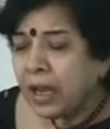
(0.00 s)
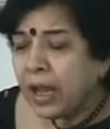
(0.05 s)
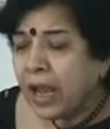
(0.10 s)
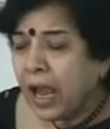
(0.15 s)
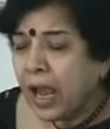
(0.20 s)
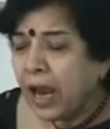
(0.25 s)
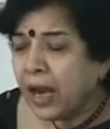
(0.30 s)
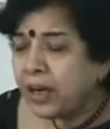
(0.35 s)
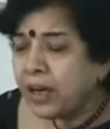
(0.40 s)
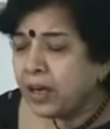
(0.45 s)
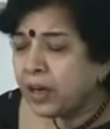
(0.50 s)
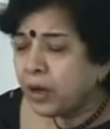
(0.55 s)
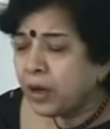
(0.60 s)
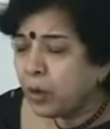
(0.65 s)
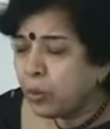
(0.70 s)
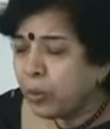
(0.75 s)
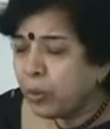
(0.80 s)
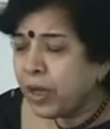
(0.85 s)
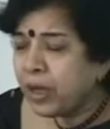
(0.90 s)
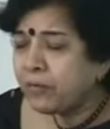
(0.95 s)
And uh,
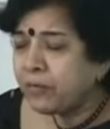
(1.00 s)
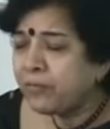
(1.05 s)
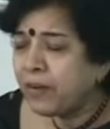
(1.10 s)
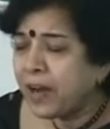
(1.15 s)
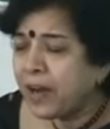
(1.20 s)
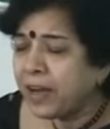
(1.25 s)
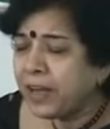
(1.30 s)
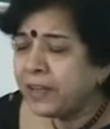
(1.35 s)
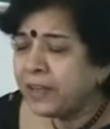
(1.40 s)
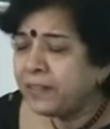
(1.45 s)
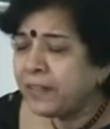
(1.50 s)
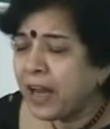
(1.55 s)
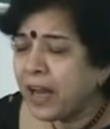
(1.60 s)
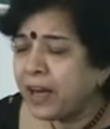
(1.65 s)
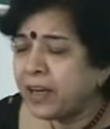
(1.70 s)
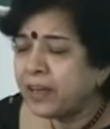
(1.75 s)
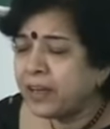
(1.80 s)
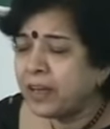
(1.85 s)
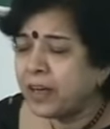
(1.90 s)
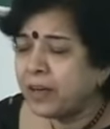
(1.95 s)
we find
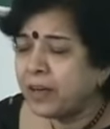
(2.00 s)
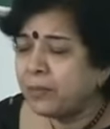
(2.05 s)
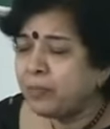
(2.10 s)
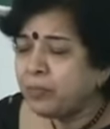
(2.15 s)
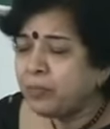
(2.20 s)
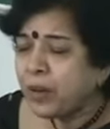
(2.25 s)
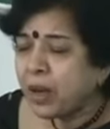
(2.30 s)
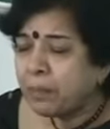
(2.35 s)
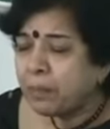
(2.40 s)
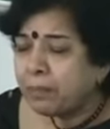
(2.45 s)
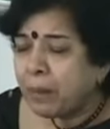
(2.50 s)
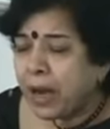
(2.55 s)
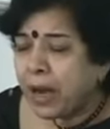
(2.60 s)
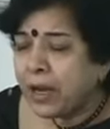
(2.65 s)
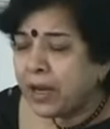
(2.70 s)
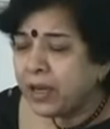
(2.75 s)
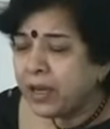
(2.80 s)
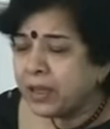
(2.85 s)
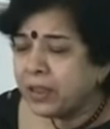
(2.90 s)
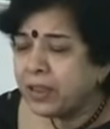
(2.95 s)
that uh,
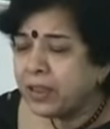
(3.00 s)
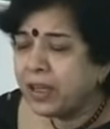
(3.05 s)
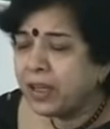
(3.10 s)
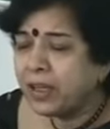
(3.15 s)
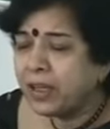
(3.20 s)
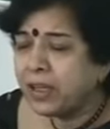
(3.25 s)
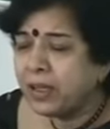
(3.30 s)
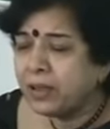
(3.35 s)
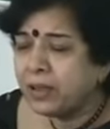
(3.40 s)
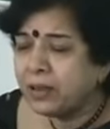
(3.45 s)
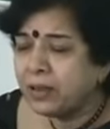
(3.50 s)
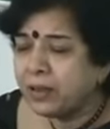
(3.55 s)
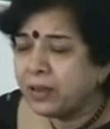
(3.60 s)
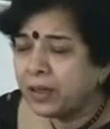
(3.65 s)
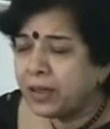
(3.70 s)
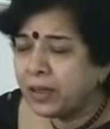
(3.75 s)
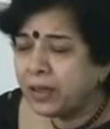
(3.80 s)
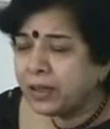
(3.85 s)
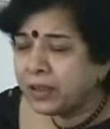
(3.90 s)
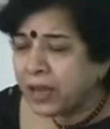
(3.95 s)
by the
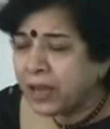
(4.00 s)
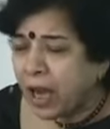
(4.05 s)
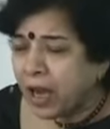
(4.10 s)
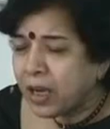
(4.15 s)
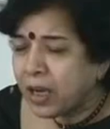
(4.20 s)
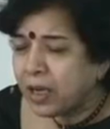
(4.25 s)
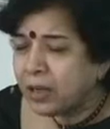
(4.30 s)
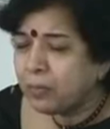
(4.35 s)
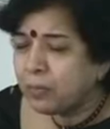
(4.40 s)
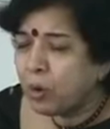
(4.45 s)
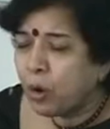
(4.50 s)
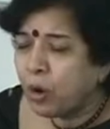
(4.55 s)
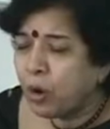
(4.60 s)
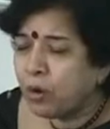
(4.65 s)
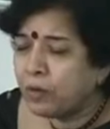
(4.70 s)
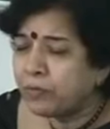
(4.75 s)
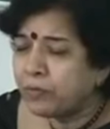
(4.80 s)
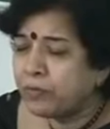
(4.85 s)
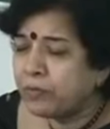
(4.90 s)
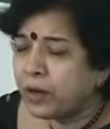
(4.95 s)
uh, time
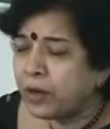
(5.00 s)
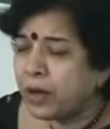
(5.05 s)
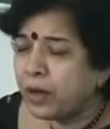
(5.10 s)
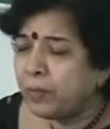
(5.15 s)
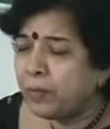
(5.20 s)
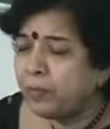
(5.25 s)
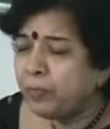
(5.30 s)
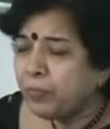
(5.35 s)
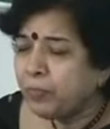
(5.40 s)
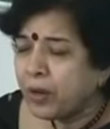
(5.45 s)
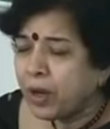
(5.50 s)
of, um,